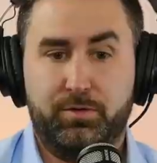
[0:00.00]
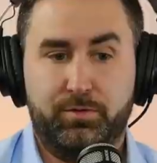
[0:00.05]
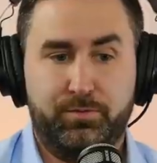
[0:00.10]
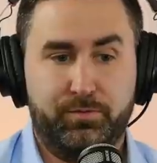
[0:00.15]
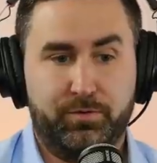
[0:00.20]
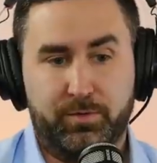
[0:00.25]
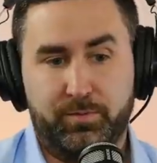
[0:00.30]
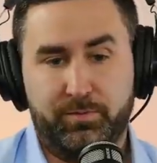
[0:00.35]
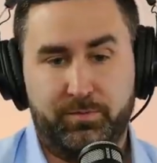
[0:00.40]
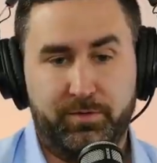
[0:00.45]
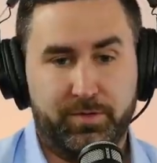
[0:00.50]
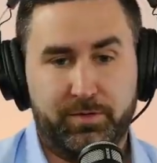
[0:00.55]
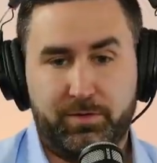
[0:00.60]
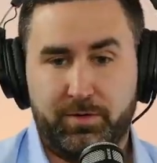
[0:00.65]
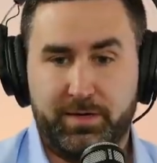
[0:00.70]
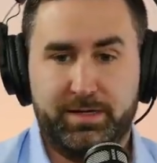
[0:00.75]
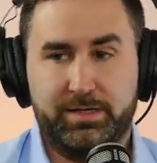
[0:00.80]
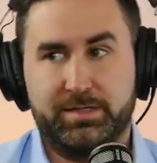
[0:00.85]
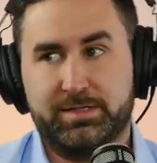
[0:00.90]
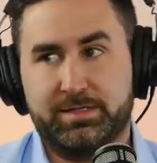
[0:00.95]
go from fifth
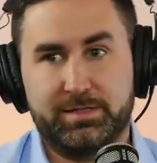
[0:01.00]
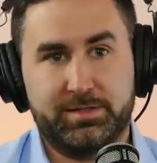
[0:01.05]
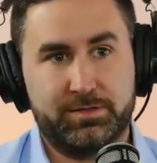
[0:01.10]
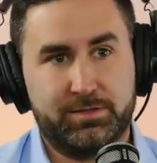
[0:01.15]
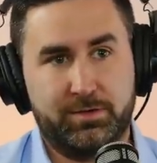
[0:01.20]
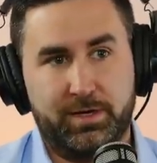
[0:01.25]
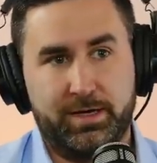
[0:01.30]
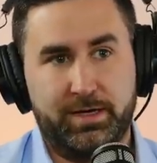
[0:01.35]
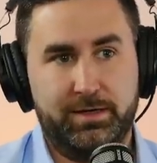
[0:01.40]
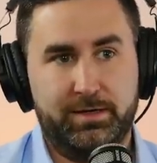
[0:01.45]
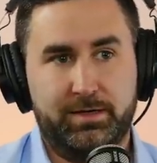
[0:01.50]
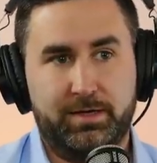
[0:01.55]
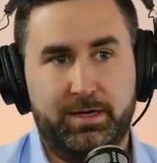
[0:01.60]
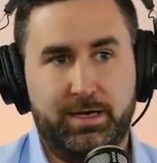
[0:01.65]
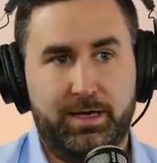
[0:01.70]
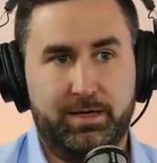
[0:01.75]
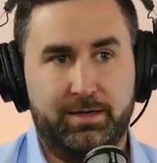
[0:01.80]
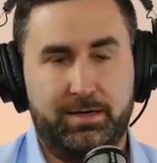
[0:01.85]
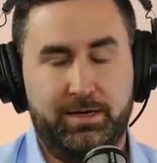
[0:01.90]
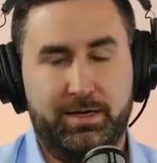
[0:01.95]
grade to sixth grade
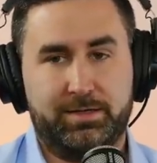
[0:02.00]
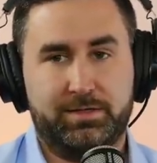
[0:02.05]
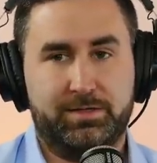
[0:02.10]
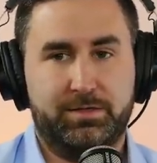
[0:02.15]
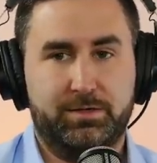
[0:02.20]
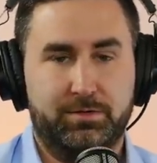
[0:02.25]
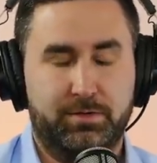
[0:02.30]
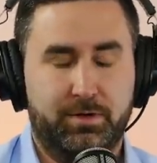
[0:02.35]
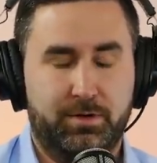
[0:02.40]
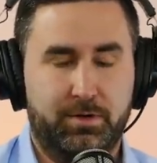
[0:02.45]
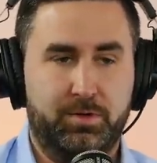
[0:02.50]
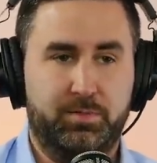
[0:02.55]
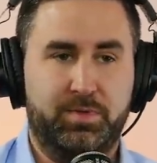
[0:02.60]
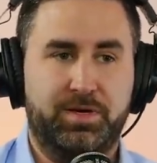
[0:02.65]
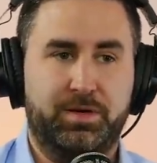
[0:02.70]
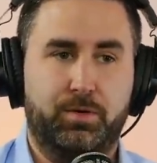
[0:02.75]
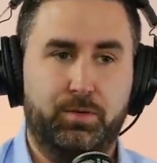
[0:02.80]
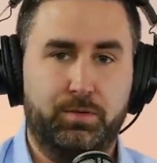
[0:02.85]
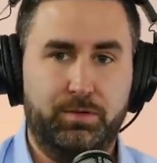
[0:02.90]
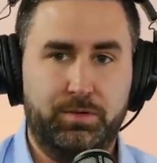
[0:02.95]
and next year they're going to
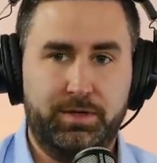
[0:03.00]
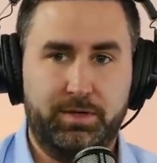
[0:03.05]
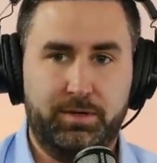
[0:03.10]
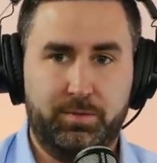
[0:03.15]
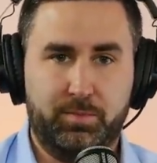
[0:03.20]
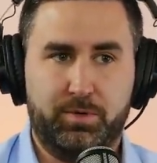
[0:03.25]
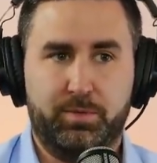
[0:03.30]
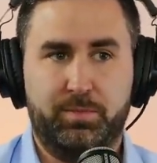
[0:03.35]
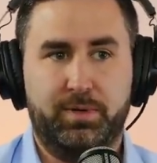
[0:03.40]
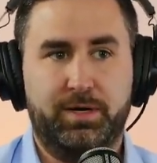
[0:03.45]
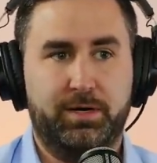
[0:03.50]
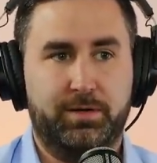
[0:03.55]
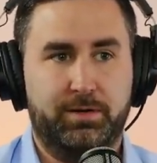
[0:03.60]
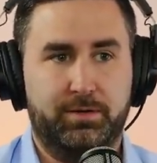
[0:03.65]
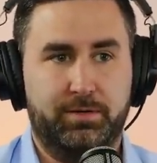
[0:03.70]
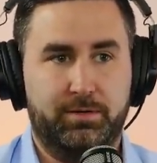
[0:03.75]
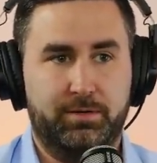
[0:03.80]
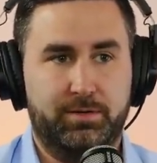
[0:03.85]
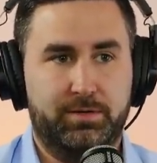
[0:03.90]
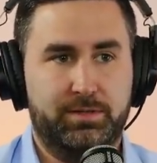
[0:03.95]
be wholly
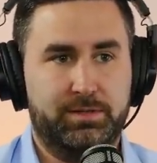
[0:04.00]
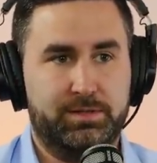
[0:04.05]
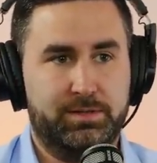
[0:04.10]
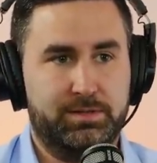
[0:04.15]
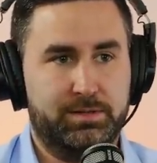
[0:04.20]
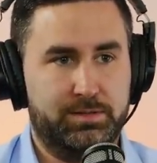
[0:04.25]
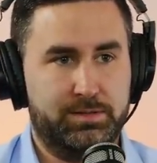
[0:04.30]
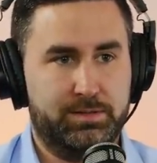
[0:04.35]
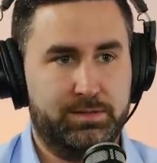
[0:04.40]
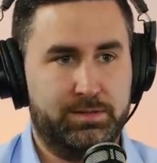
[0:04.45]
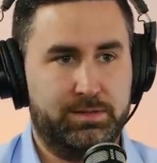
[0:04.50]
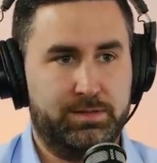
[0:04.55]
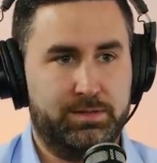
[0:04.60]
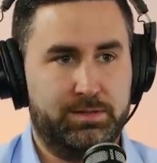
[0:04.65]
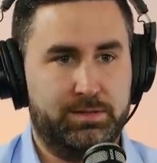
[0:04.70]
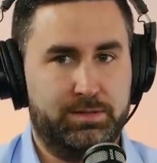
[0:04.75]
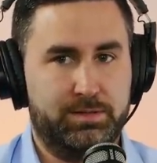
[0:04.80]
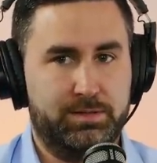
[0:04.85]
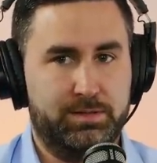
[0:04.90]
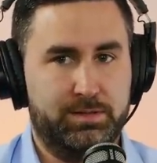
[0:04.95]
unprepared
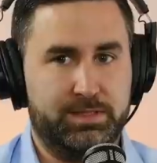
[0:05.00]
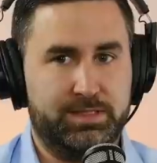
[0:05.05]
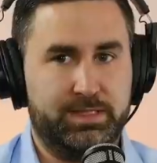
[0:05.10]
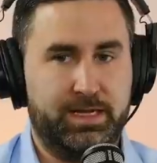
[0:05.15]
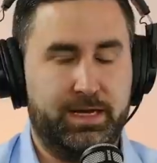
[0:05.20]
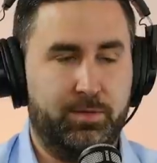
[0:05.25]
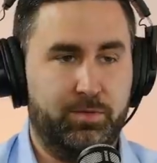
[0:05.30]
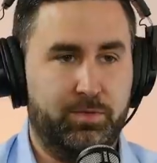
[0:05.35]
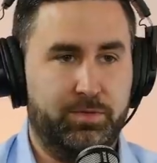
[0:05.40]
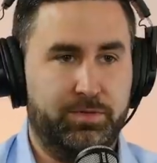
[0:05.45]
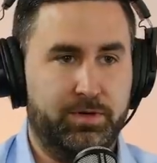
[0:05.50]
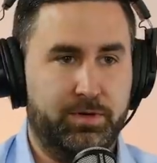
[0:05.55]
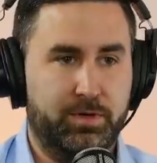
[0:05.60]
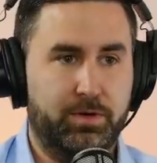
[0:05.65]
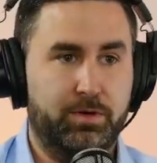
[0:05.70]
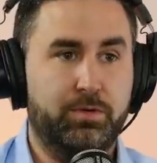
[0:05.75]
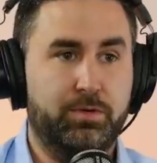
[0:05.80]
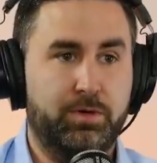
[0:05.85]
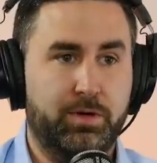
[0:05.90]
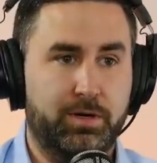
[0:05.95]
to stay up with yeah. their
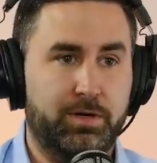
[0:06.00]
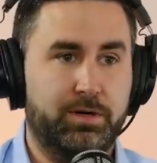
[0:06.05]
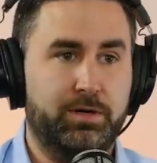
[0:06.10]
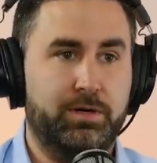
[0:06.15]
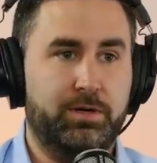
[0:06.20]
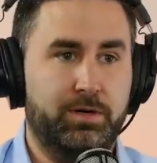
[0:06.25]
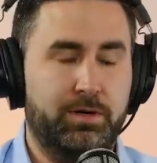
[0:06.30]
cohort